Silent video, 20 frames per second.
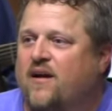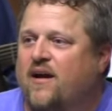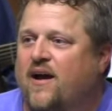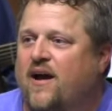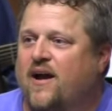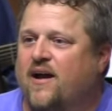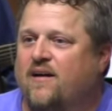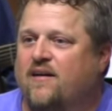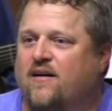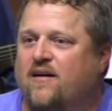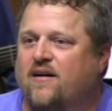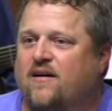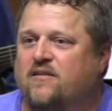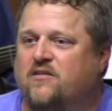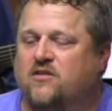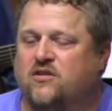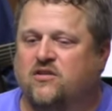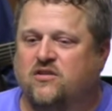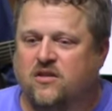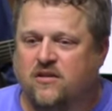And
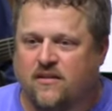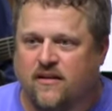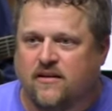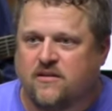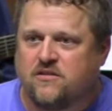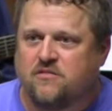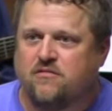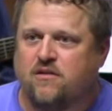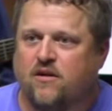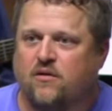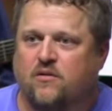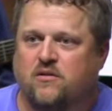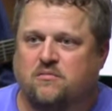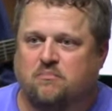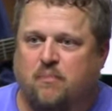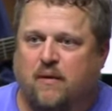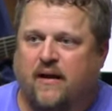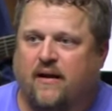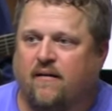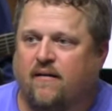just to let you know, as
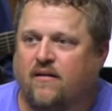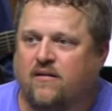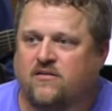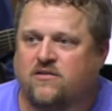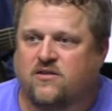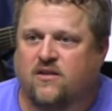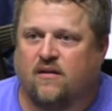parents,